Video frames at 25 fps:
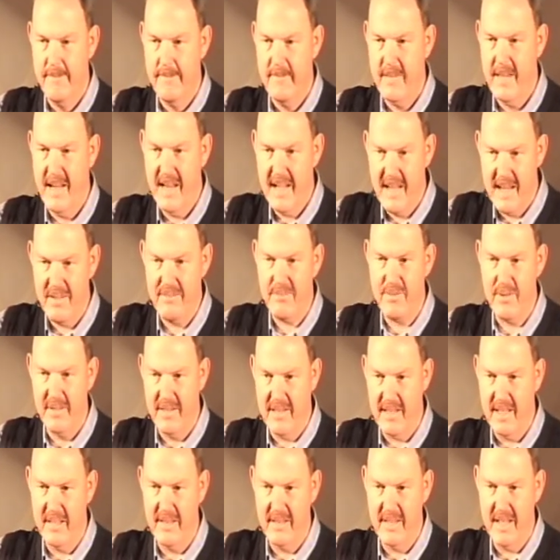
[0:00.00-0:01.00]
He never
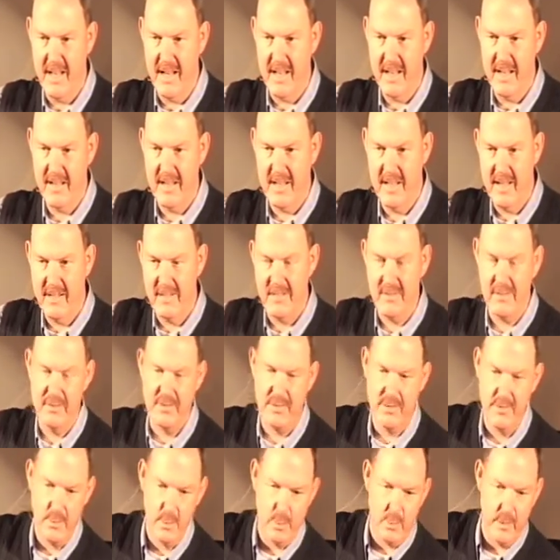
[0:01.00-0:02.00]
did that, and neither
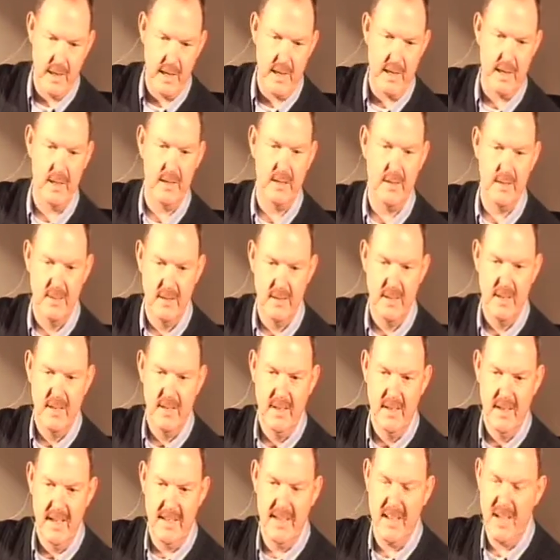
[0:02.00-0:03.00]
should we.
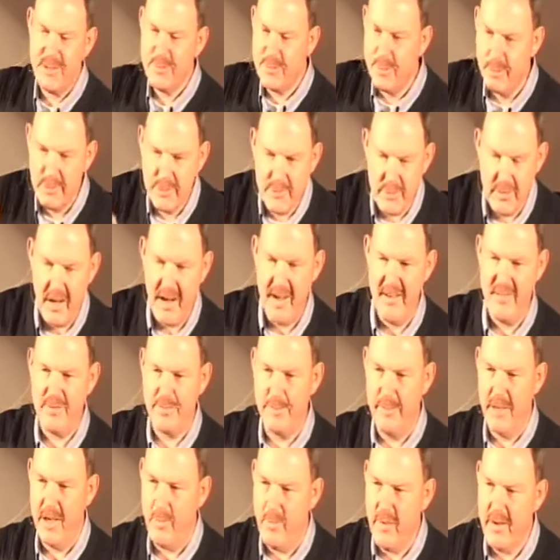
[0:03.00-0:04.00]
And that's what drives
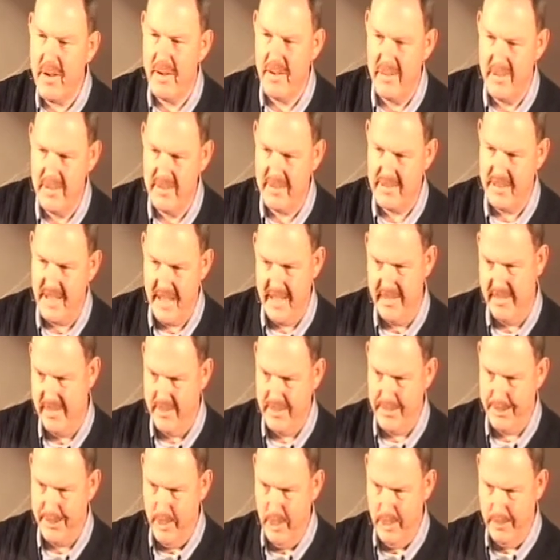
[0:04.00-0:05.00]
me. I want to understand
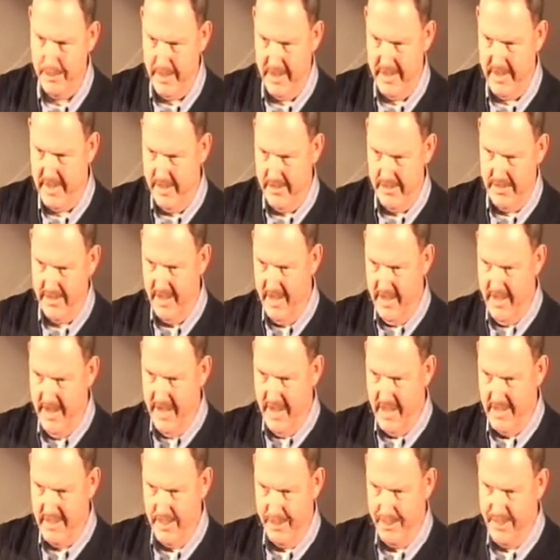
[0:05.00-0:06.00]
this book because,
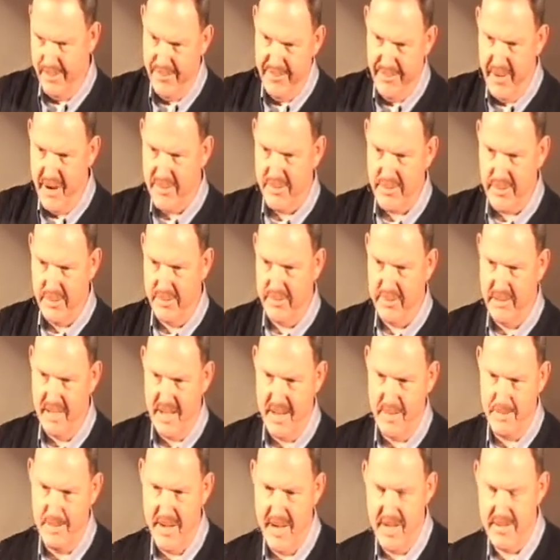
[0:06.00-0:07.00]
as a professor
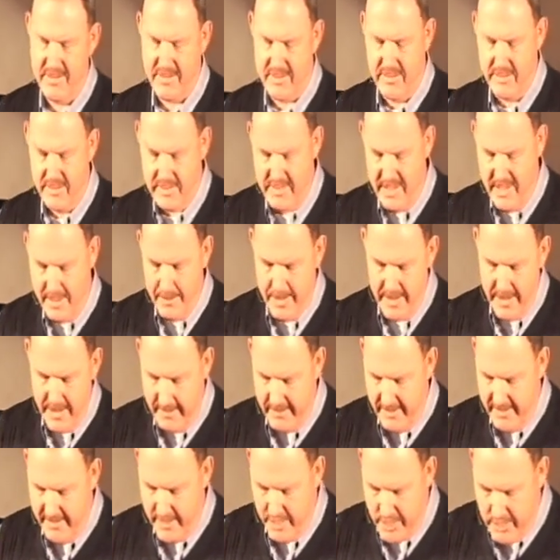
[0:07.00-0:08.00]
said at Master's
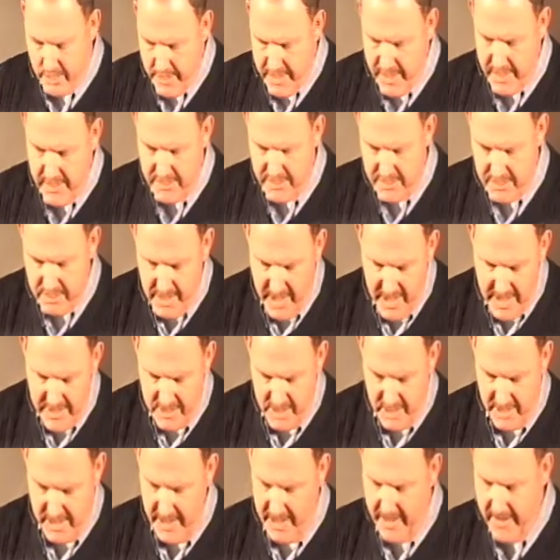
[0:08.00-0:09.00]
Seminary, the greatest
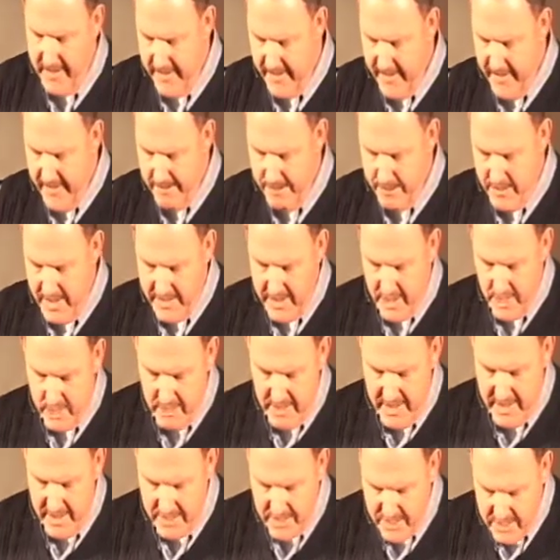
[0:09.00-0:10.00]
tragedy and the
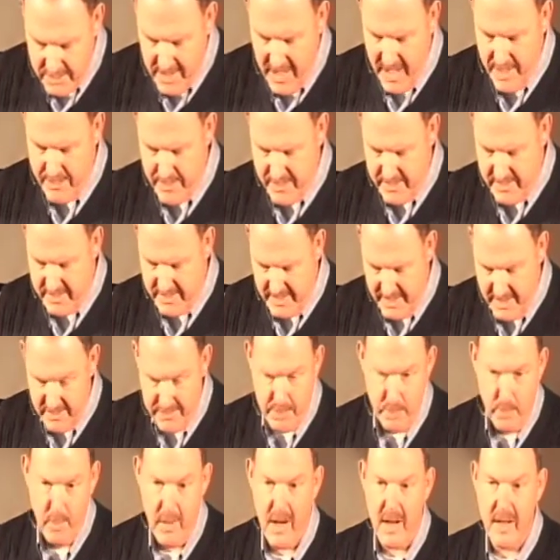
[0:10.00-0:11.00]
greatest travesty
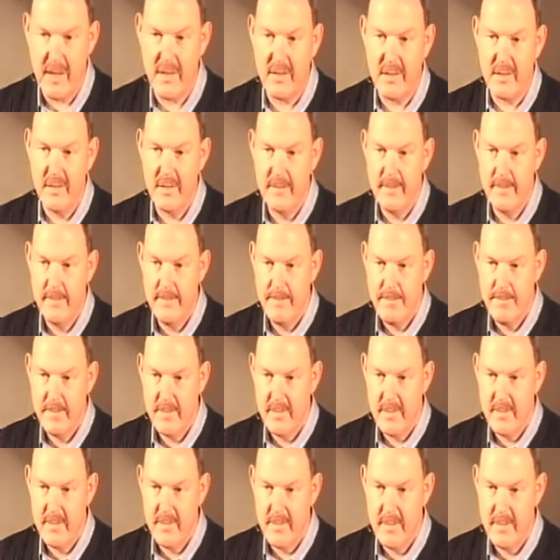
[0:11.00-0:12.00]
is what?
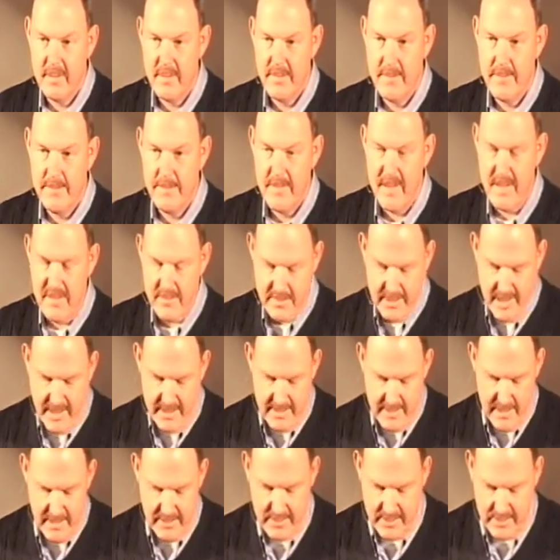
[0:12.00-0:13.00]
He
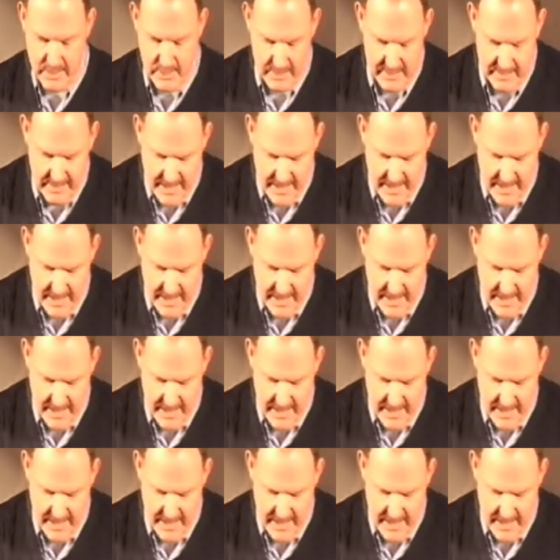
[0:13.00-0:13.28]
said this to us.